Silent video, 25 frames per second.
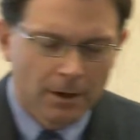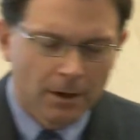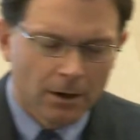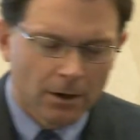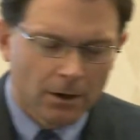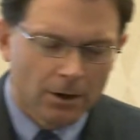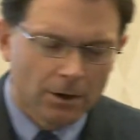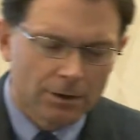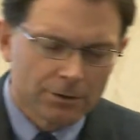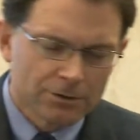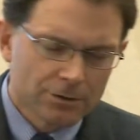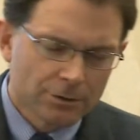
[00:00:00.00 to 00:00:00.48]

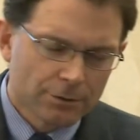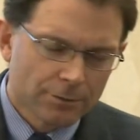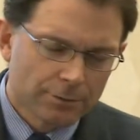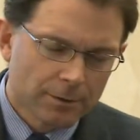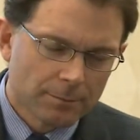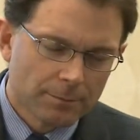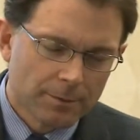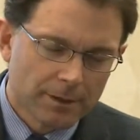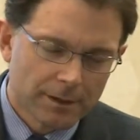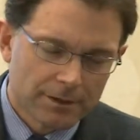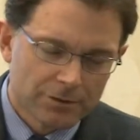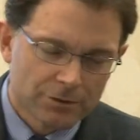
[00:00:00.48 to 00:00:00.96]
Also,
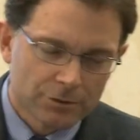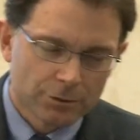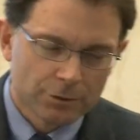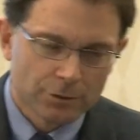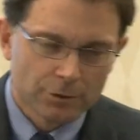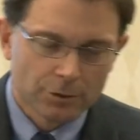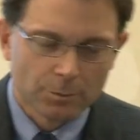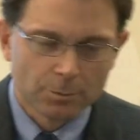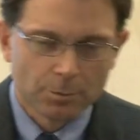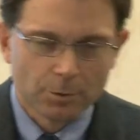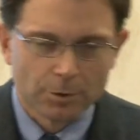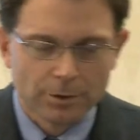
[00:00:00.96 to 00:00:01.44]
from a
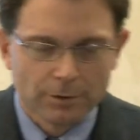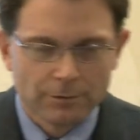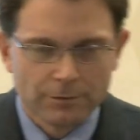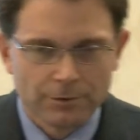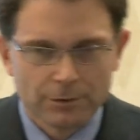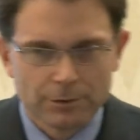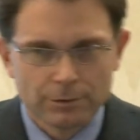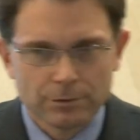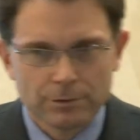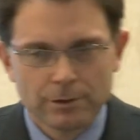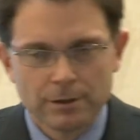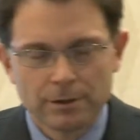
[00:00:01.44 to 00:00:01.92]
historical point of
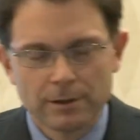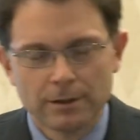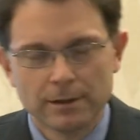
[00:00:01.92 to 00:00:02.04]
view,